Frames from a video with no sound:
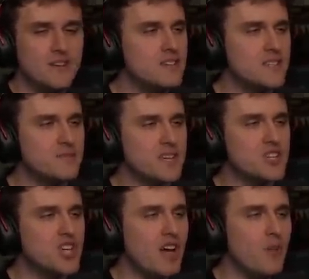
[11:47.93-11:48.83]
Seems like
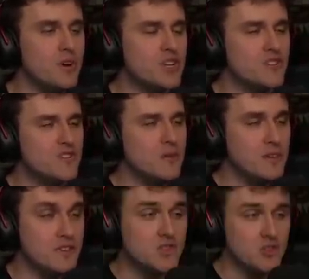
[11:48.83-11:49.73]
chat wishes to be
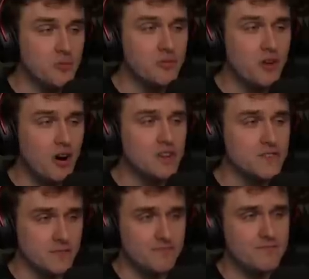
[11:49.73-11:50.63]
super
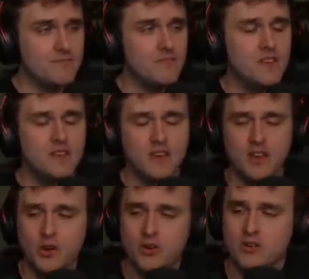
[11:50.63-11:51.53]
awesome. And
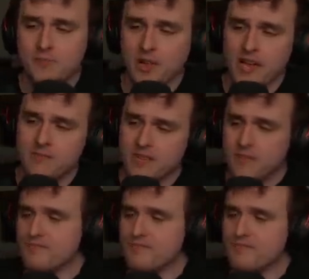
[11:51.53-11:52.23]
who could blame them?